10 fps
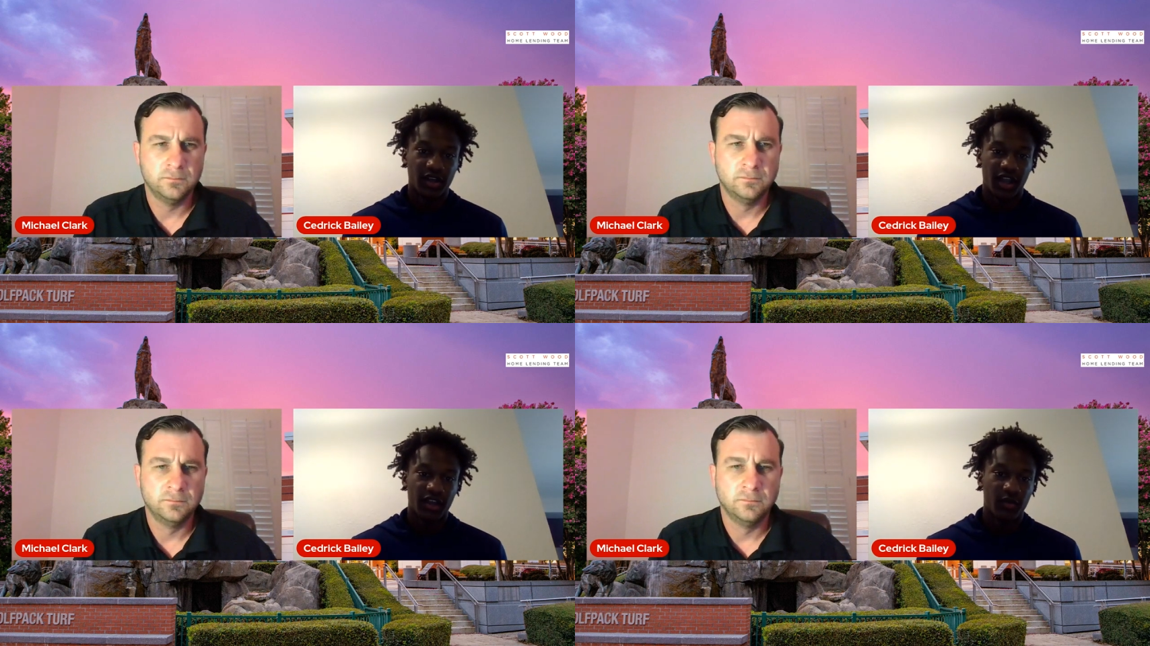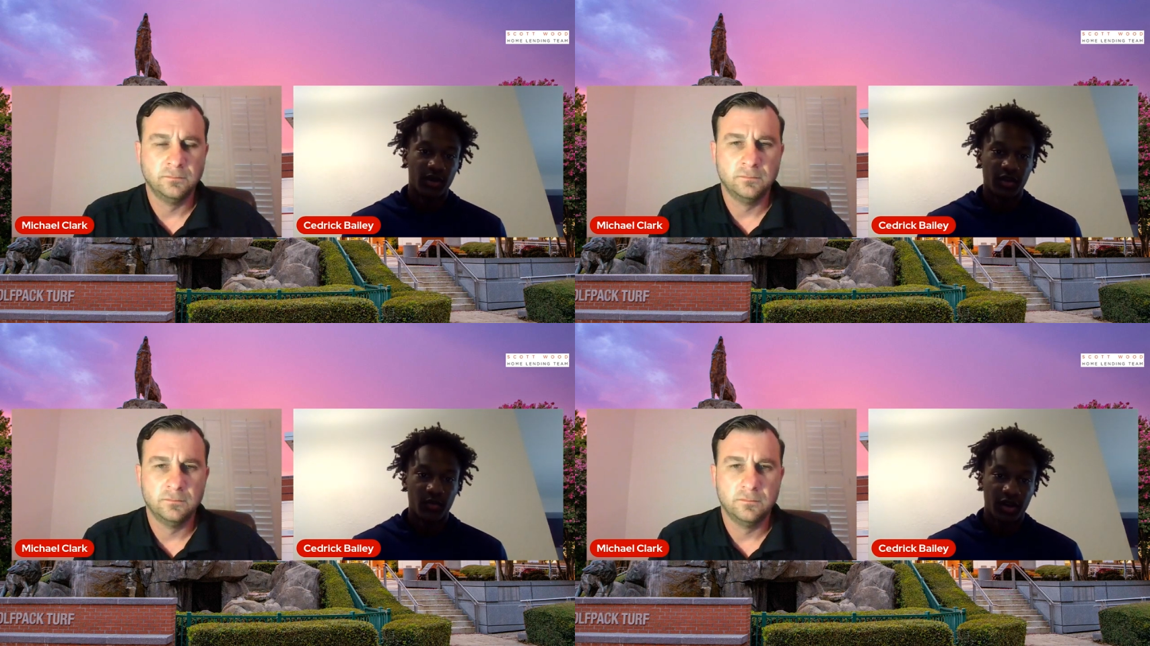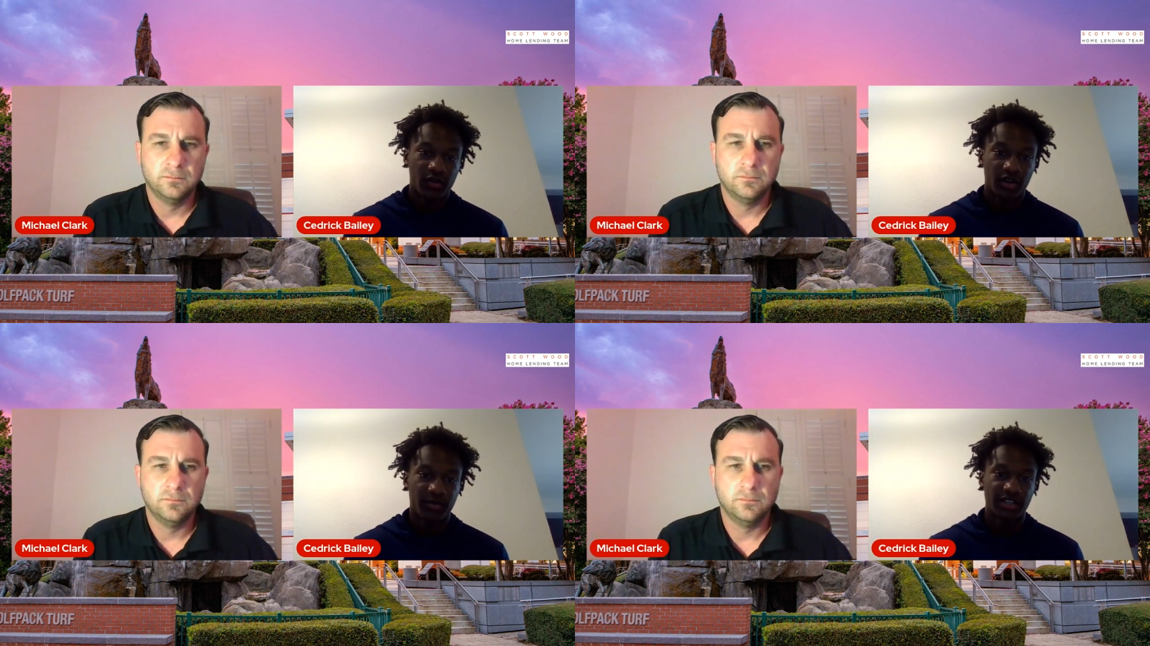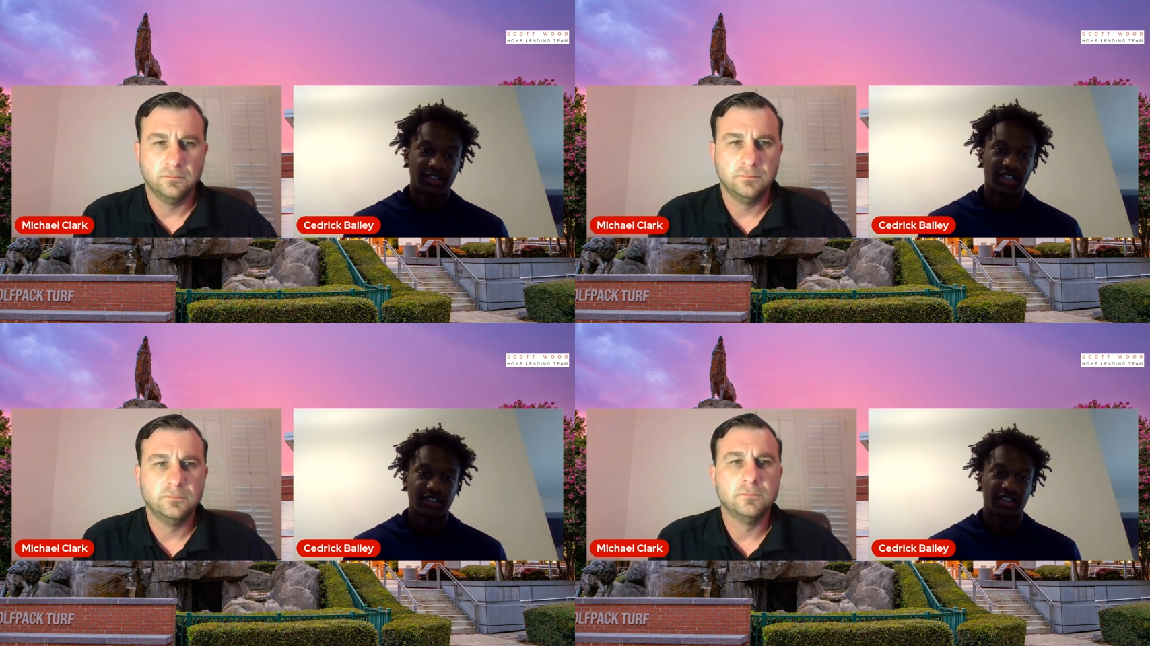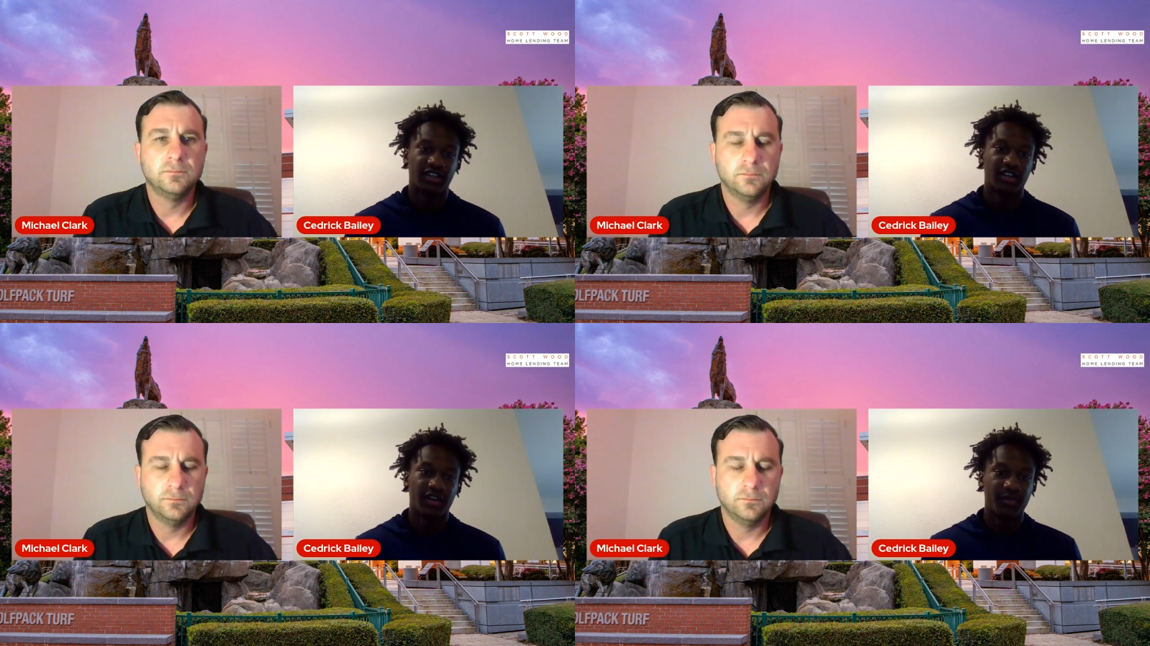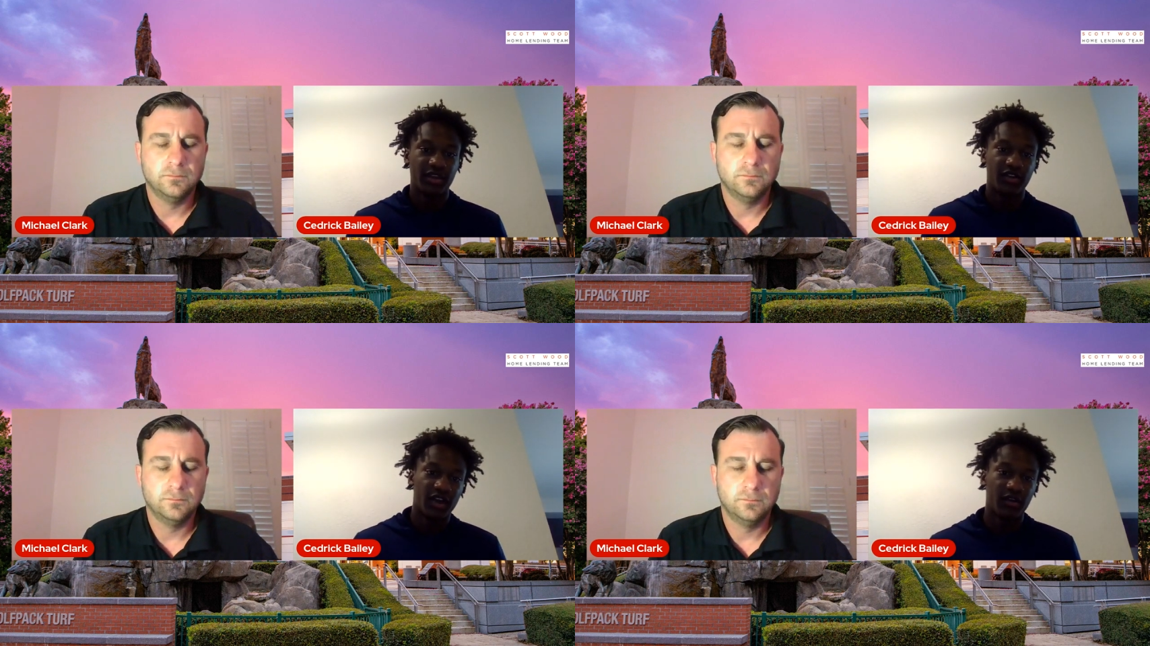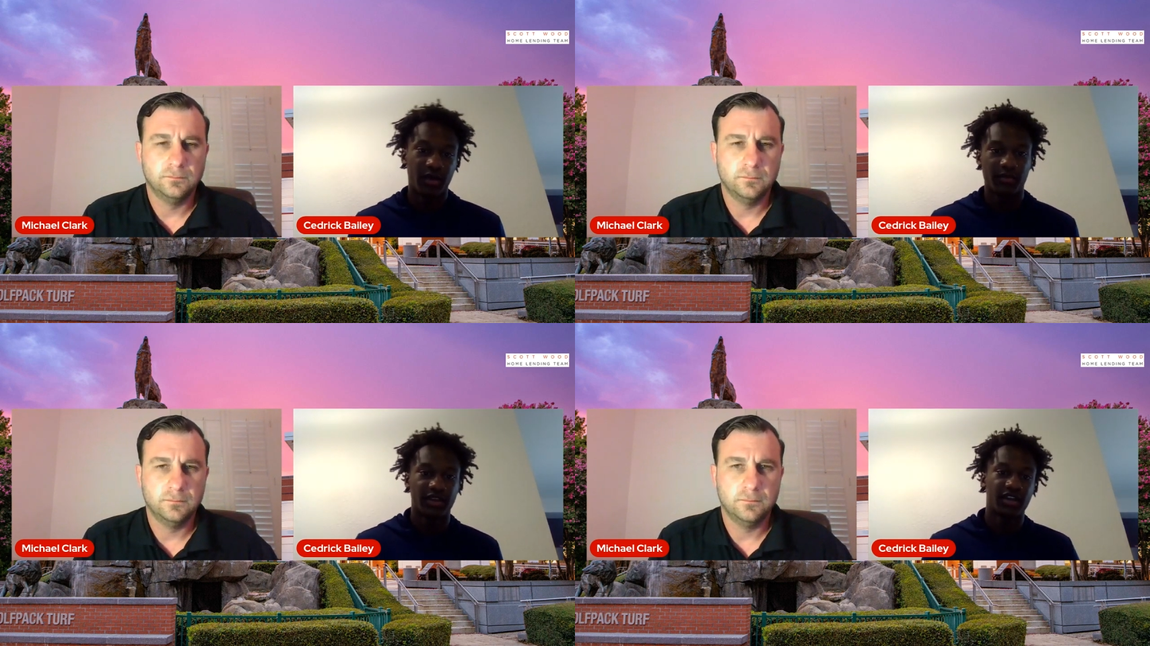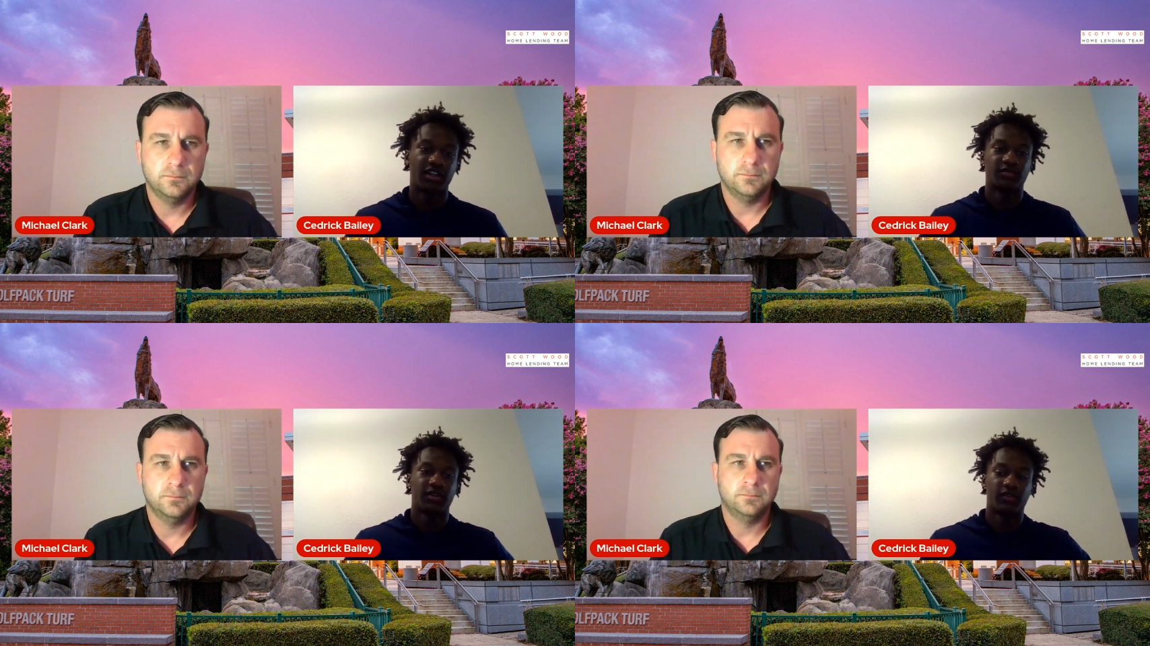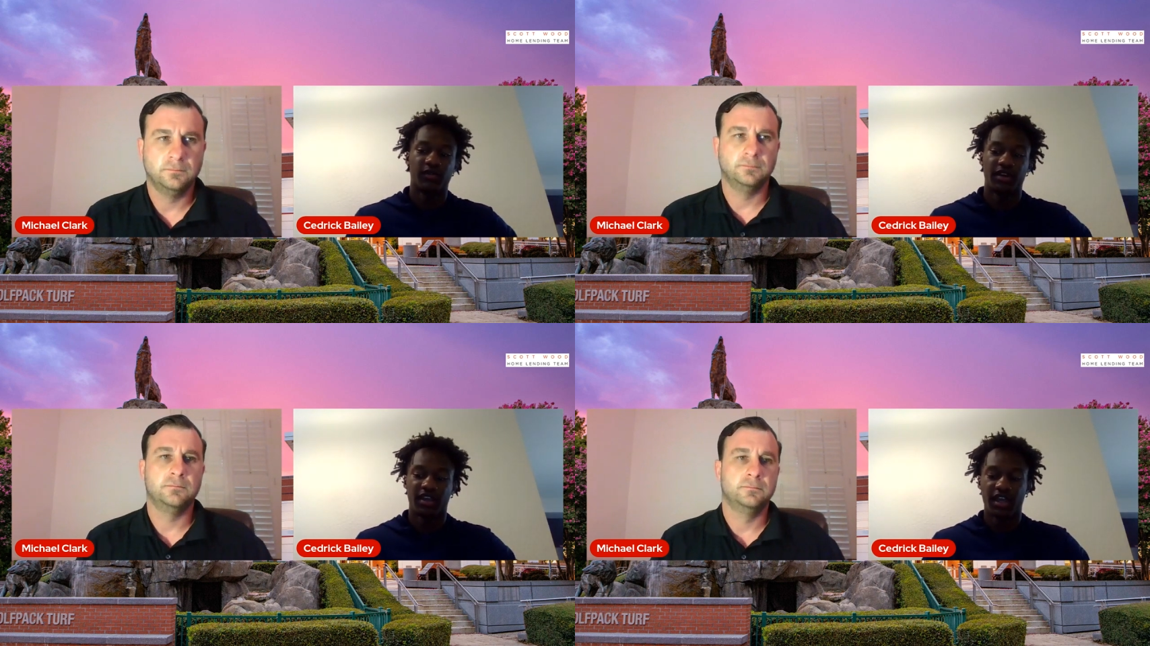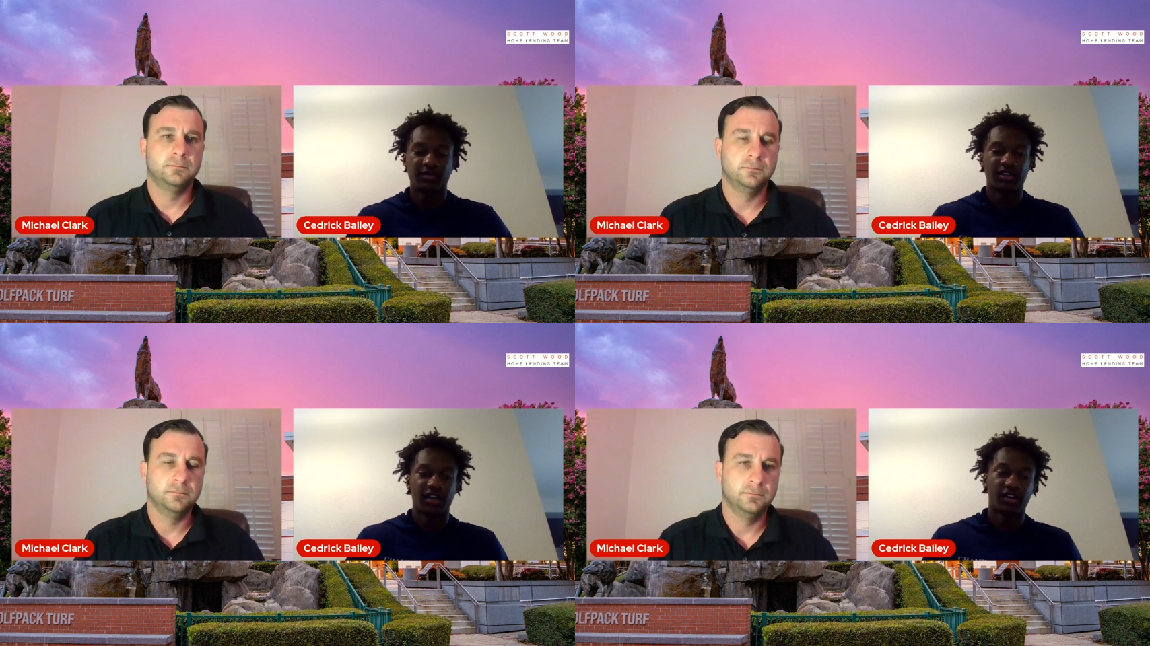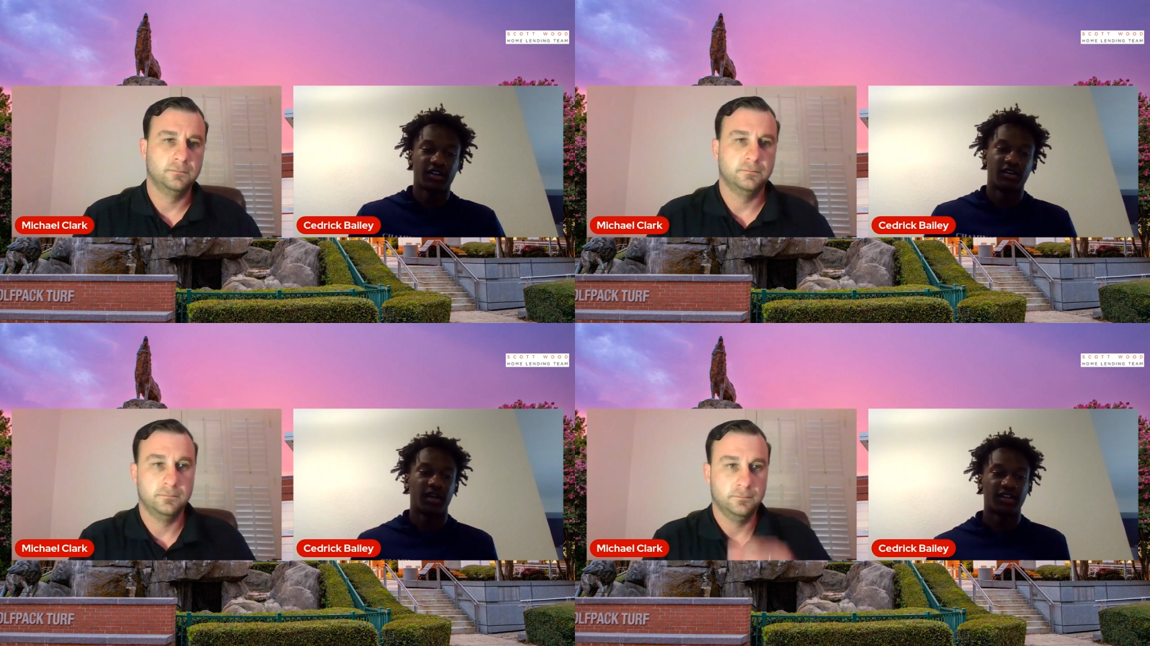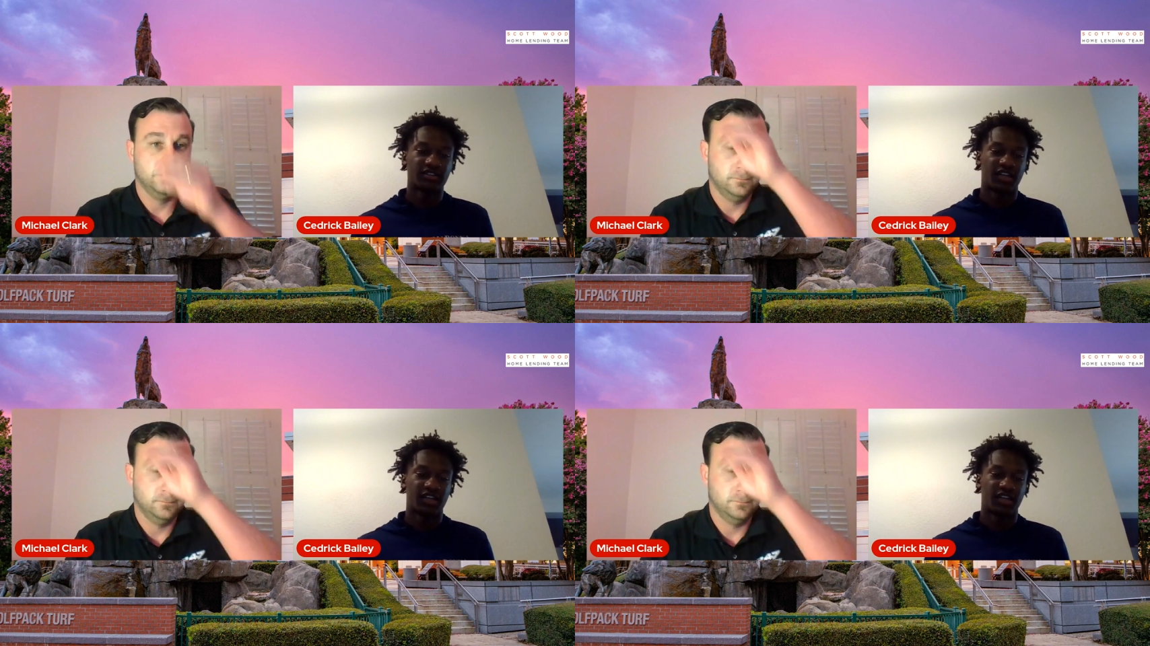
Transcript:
Speaker 1: like a one-on-one quarterback session and, and, be great with my mechanics, but when game time comes,